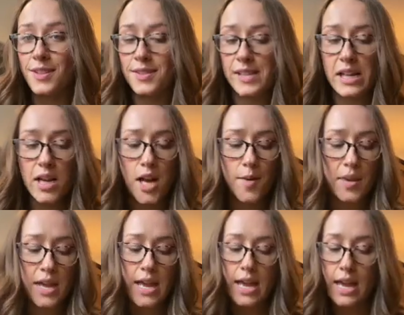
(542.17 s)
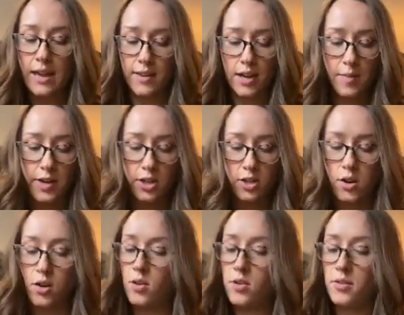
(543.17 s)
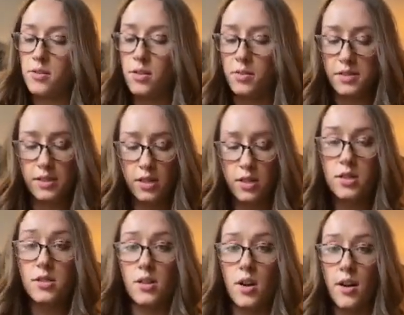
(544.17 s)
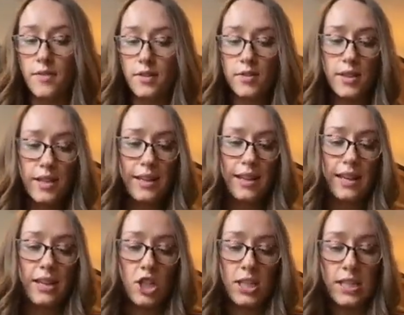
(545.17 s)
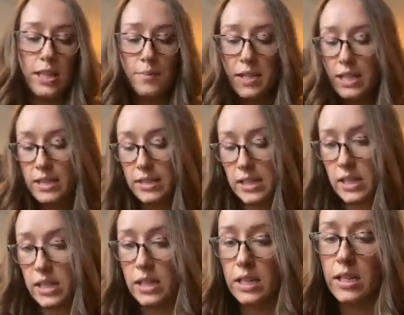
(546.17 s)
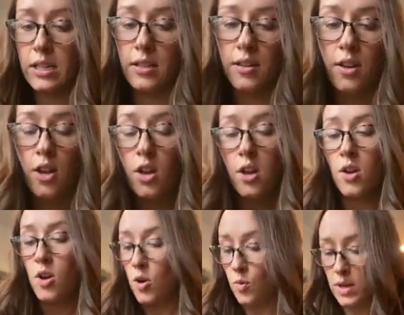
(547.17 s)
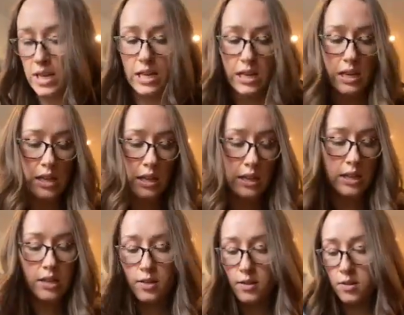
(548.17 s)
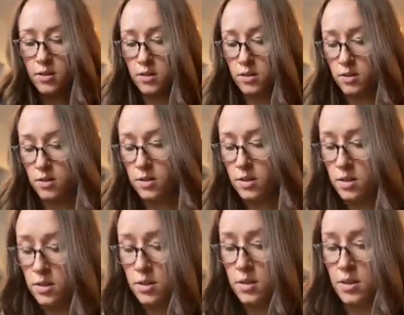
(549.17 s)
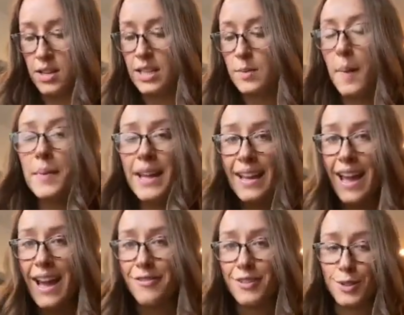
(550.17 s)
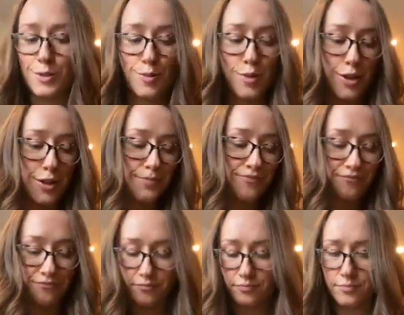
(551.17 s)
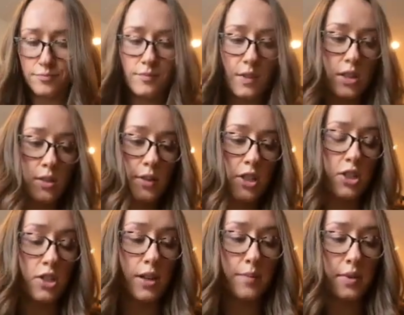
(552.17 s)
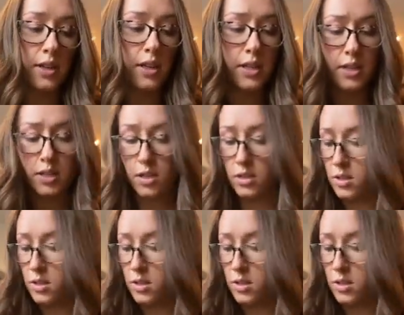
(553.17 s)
the sink up, and then I make sure all the little stickers are off everything, and I just dump it in the sink with, it's probably like half filled with water. So you just dump it in,